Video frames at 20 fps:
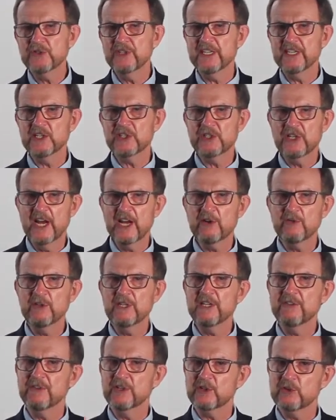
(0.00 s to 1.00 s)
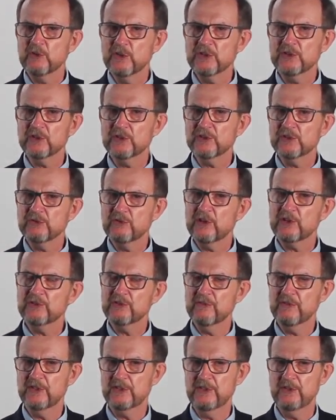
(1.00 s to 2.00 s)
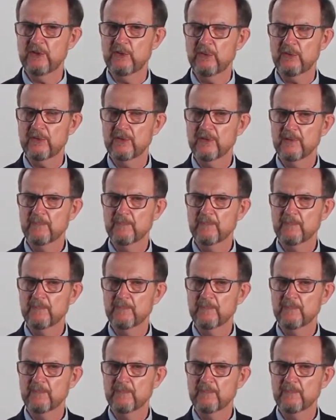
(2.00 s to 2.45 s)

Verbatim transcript: the integrity of the crystal structure of the tooth.